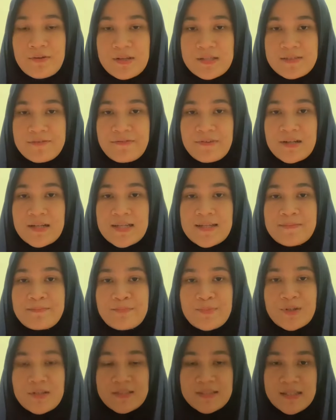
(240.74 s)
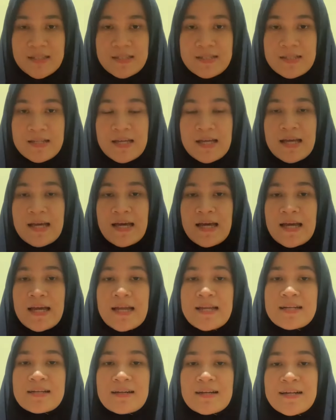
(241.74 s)
is very important.
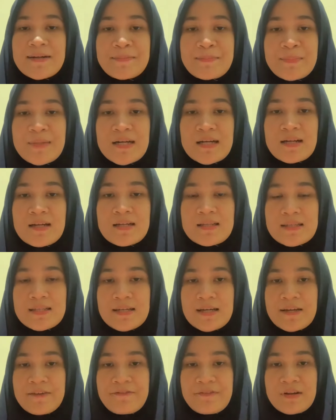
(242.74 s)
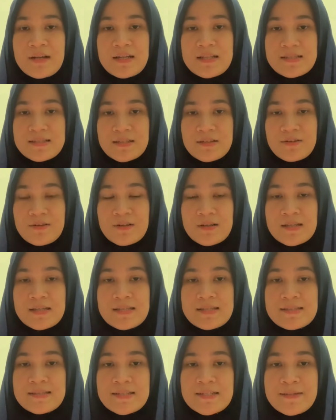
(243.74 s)
And grammar, the average score
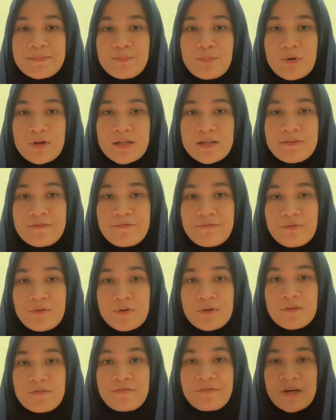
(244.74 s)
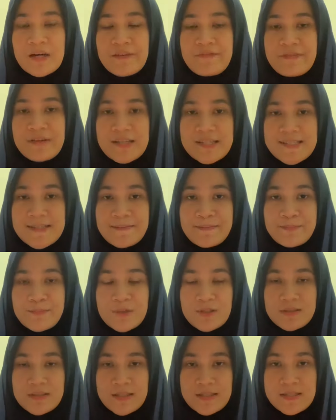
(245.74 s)
is 3.45 is
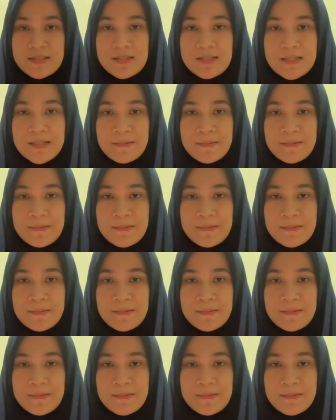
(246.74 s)
important.